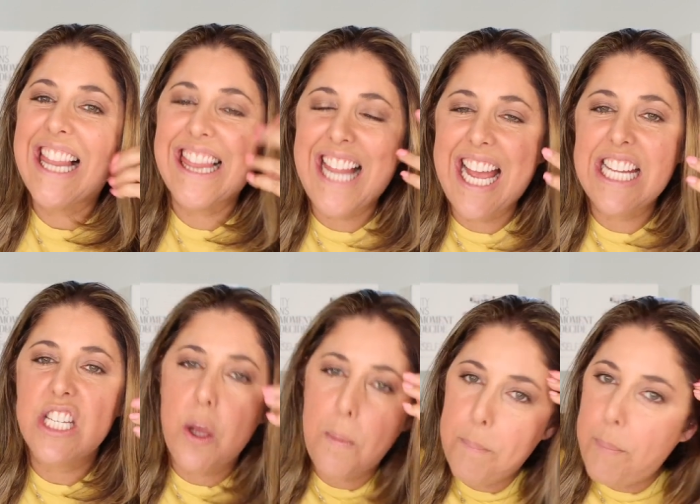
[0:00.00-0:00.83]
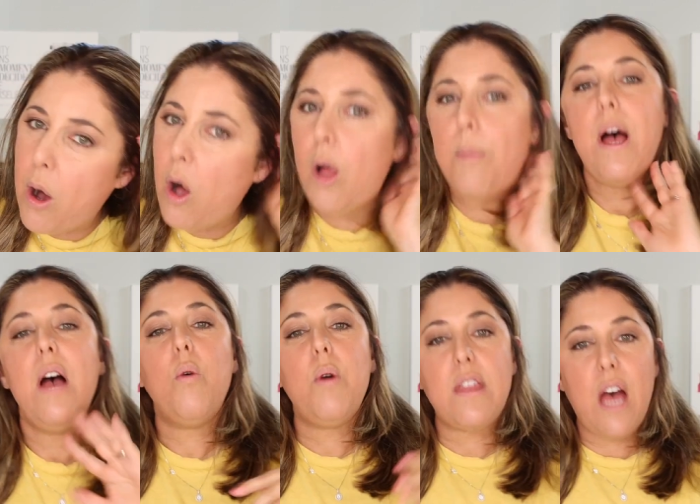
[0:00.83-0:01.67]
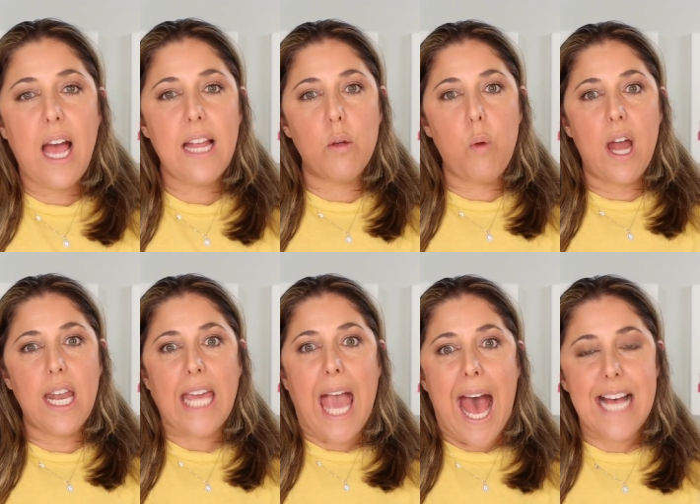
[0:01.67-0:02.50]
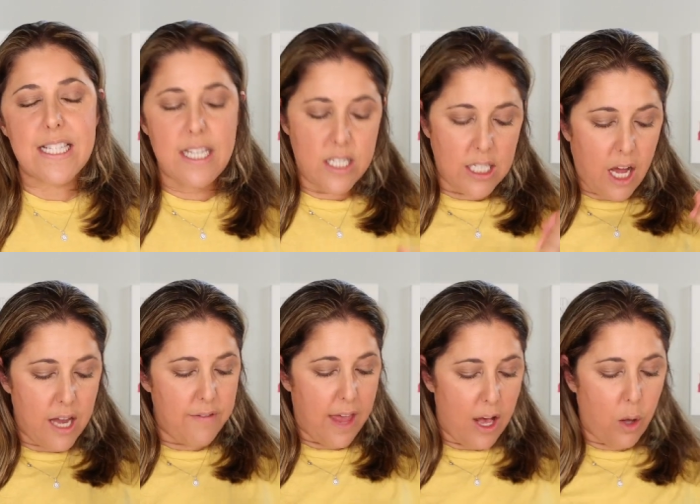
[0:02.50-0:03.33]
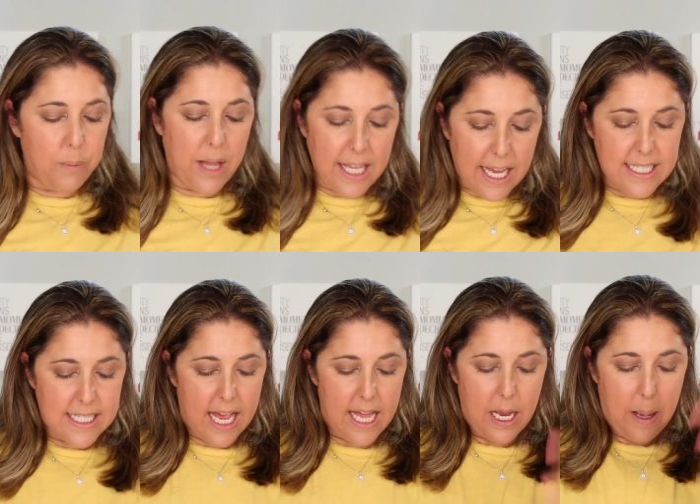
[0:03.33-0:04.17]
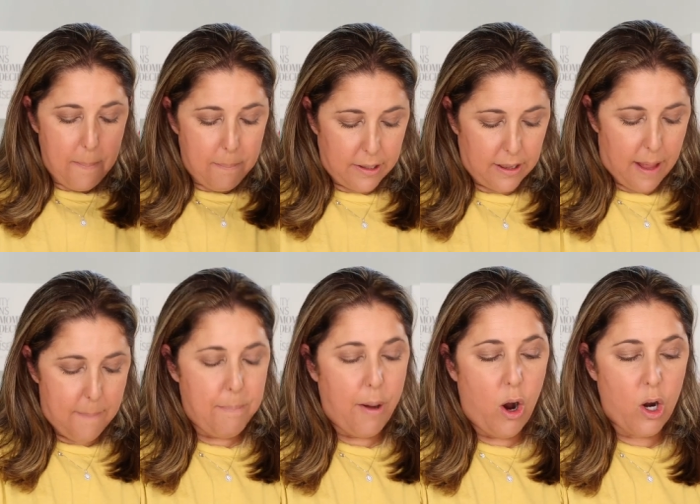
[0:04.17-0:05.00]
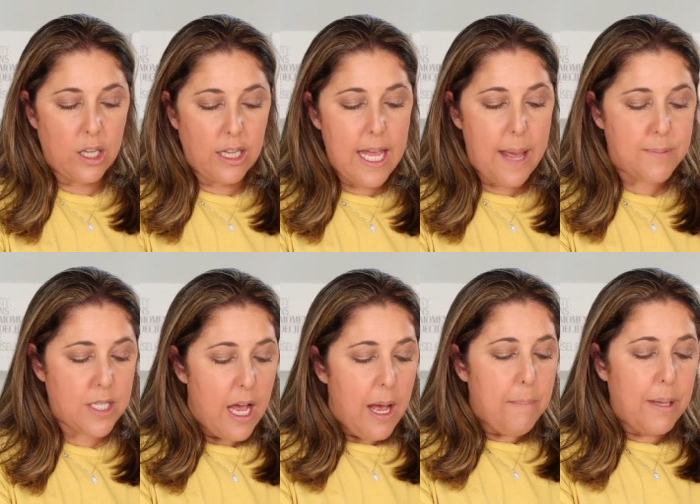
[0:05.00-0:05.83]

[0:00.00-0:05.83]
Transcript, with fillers: light balm with hyaluronic acid to kind of help, like I said, plump our lips.